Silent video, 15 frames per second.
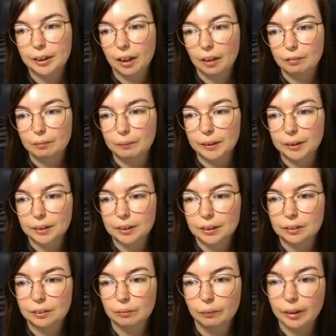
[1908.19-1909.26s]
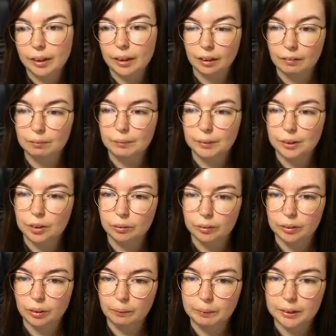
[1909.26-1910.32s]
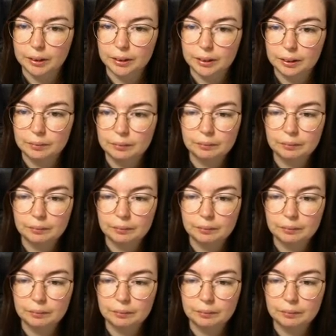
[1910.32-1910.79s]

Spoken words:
the government to adopt it.